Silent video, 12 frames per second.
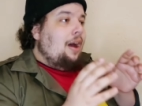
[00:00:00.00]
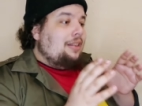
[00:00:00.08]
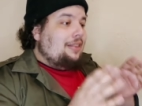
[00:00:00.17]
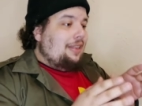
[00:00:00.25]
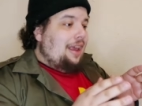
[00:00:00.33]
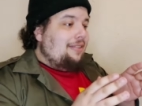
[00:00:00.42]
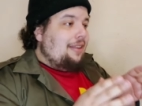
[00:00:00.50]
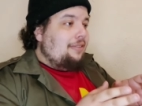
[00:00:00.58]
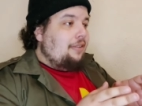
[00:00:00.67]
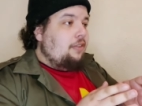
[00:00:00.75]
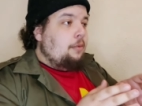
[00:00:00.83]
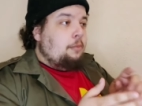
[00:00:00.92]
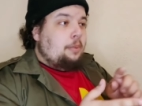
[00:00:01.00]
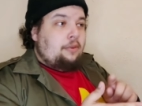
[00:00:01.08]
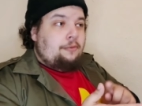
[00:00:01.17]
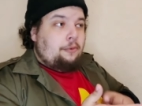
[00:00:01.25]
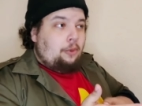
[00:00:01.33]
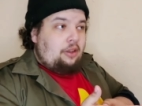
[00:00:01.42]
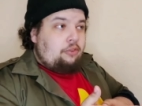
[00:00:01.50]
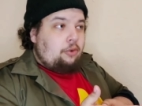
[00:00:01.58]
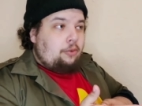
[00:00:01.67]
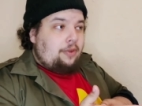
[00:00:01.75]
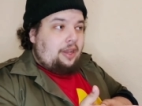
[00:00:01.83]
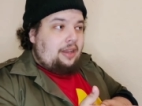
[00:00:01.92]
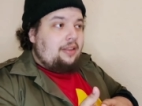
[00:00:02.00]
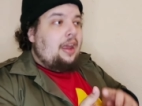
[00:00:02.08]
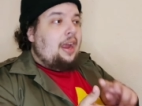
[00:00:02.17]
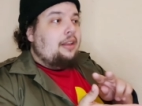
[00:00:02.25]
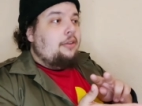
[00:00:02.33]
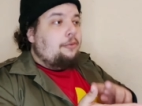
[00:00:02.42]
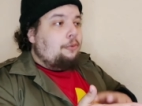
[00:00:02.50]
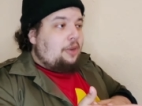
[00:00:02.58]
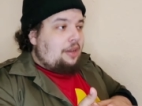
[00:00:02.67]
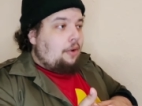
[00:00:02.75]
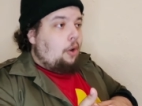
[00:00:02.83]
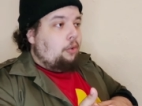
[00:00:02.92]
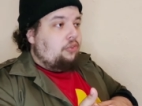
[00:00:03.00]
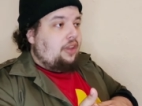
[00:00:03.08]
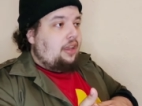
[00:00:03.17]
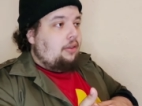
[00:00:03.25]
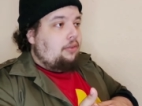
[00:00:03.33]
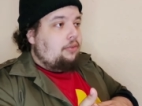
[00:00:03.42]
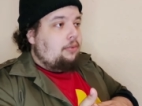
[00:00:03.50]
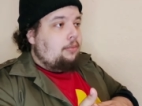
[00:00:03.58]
unless that system has been fully surveyed and is free of hostiles.